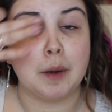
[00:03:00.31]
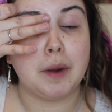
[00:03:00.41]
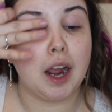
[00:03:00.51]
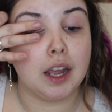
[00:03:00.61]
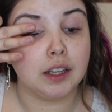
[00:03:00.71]
prime
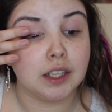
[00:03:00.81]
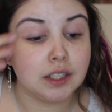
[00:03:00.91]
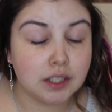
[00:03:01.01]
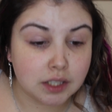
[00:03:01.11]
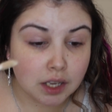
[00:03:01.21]
my
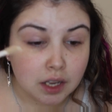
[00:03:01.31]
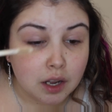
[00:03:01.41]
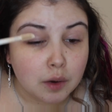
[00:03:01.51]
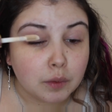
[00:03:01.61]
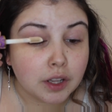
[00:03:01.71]
eyelids
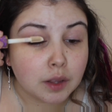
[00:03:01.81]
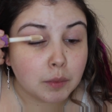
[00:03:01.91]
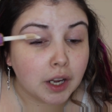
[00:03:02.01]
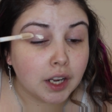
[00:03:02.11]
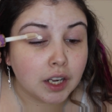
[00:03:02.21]
with
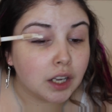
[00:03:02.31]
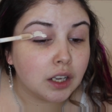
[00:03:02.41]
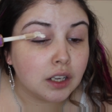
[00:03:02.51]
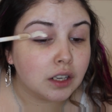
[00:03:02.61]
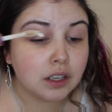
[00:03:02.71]
my
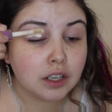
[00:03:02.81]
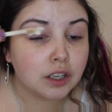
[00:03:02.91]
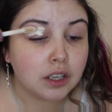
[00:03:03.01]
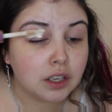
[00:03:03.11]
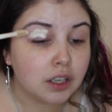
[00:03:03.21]

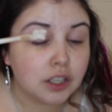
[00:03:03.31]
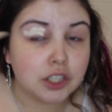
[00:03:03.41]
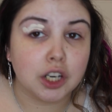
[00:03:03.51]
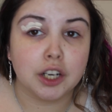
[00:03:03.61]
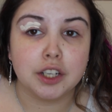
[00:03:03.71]

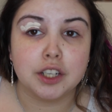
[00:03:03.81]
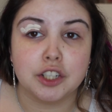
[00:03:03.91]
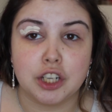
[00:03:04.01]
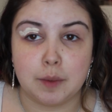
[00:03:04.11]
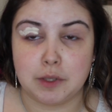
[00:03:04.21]
Tarte
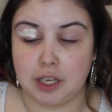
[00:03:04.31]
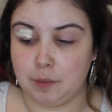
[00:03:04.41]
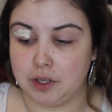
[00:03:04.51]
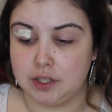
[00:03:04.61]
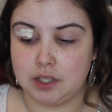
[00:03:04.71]
Shape
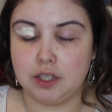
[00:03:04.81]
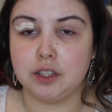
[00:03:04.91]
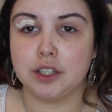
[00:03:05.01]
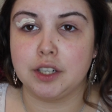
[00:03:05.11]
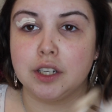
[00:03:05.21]
Tape
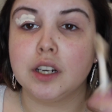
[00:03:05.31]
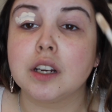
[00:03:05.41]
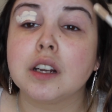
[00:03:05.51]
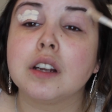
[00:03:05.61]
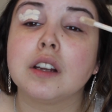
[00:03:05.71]
Concealer.